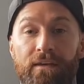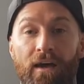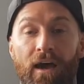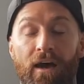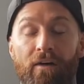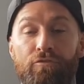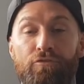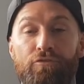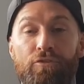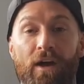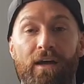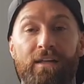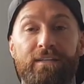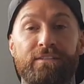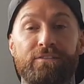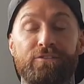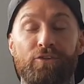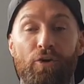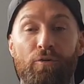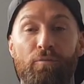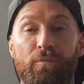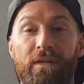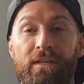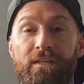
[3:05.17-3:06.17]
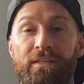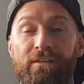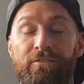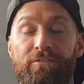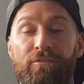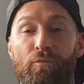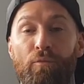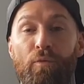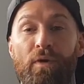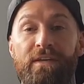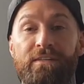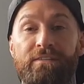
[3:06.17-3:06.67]
I've tried so many
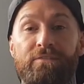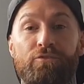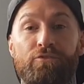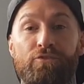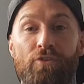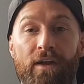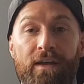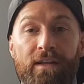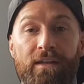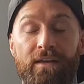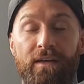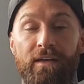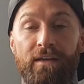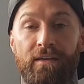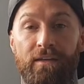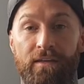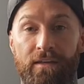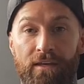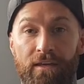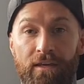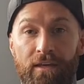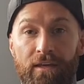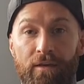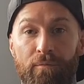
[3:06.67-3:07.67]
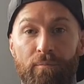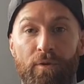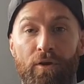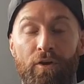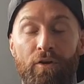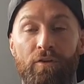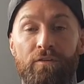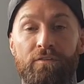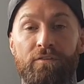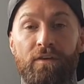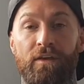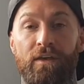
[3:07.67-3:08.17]
different ways of training
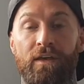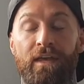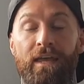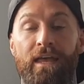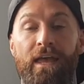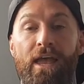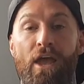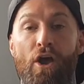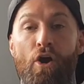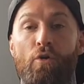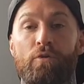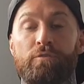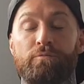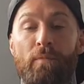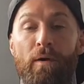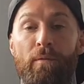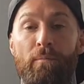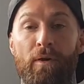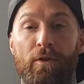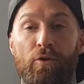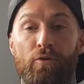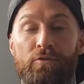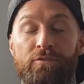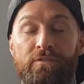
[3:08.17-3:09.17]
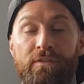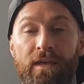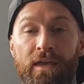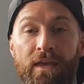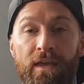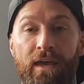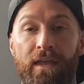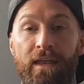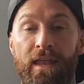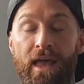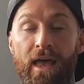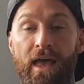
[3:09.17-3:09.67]
because it helps my mental
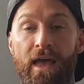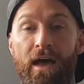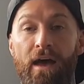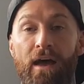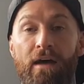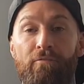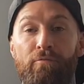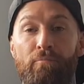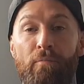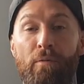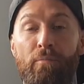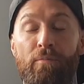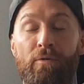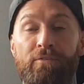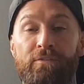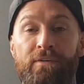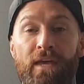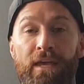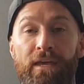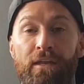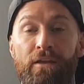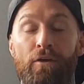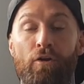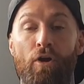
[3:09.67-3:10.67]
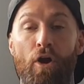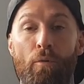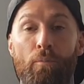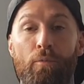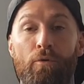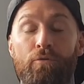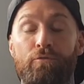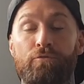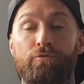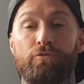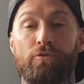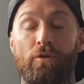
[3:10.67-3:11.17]
state. And I remember taking a
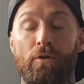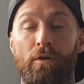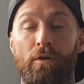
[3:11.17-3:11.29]
couple